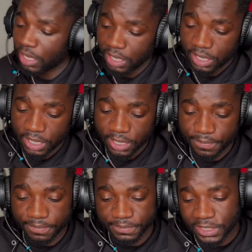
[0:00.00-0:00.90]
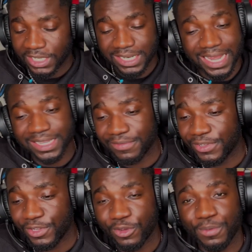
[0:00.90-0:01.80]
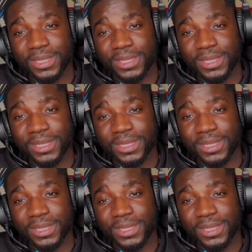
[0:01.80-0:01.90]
Like the video,